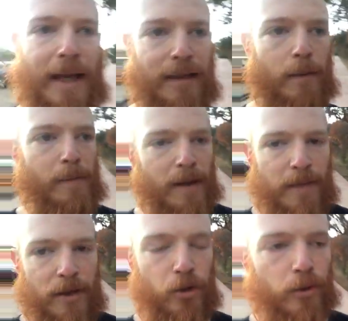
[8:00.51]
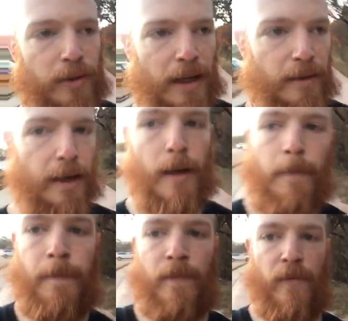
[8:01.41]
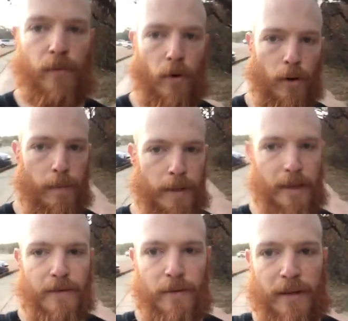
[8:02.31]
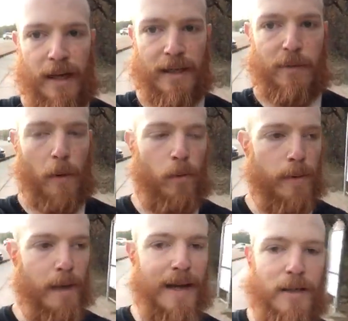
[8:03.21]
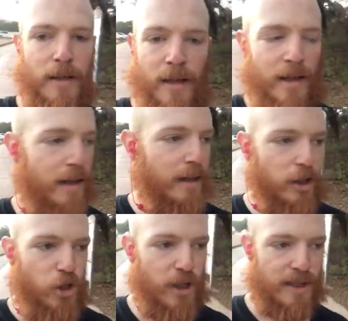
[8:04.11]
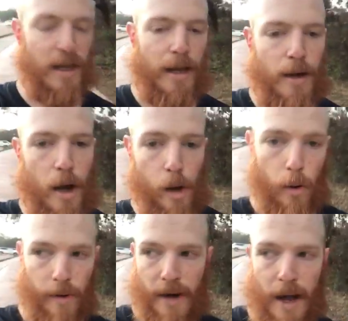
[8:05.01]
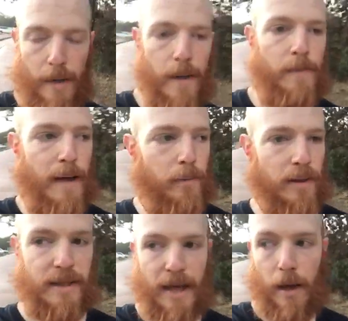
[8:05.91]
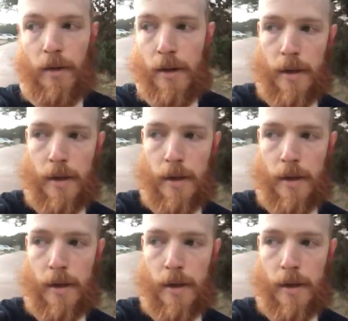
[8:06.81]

like, there may be a truth out there for many different things, but we might just not know or not be able to tell.